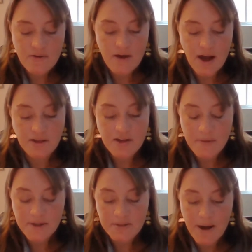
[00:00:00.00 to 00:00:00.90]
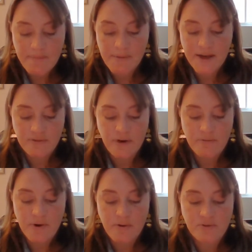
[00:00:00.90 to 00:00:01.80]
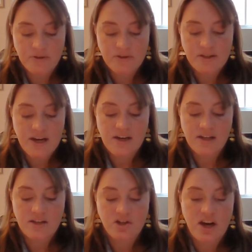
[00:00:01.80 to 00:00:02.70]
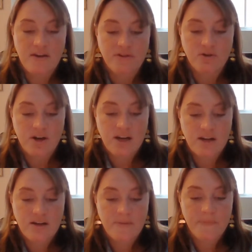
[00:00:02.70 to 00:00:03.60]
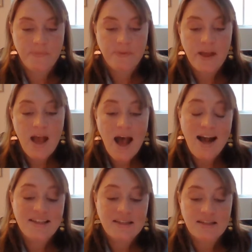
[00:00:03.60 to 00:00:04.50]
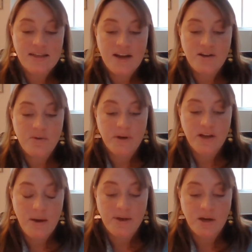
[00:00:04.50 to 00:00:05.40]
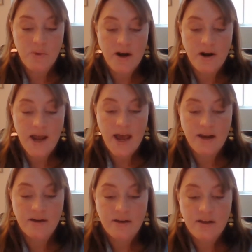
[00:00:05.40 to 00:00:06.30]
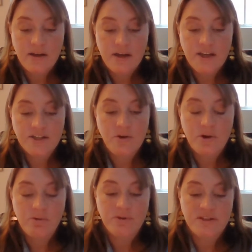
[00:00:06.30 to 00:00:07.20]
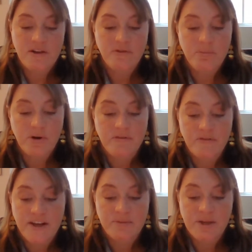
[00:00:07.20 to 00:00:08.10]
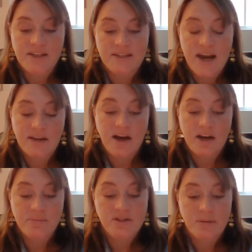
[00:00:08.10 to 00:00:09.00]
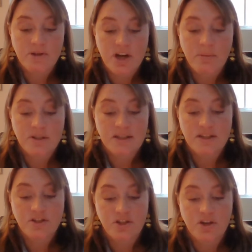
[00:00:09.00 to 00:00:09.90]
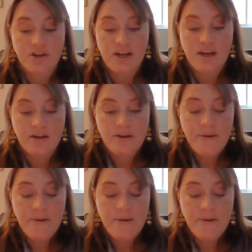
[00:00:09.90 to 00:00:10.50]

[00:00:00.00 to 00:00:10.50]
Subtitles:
I look up and spot my best friend Rose, standing in the shade of a tree. "Isaac decided you weren't coming and went on ahead. He's going through a self-important phase because Dad got him a summer job with city security.